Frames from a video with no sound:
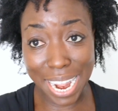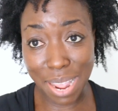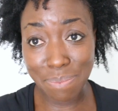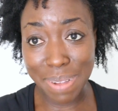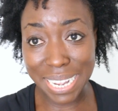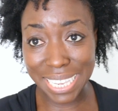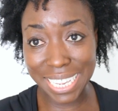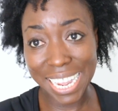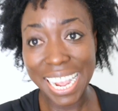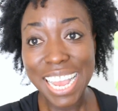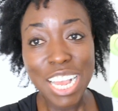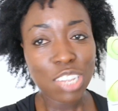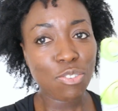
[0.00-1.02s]
hair mask. Yeah,
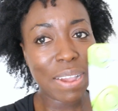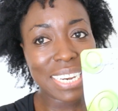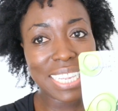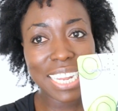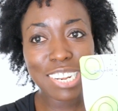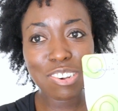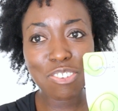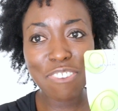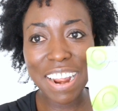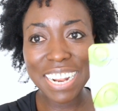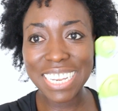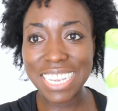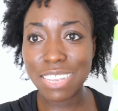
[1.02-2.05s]
so I decided to
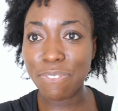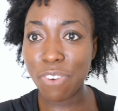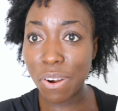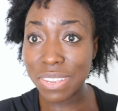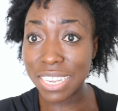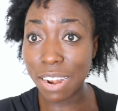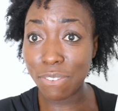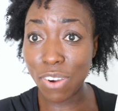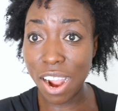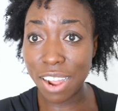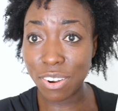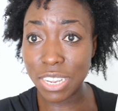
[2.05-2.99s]
try this frozen avocado.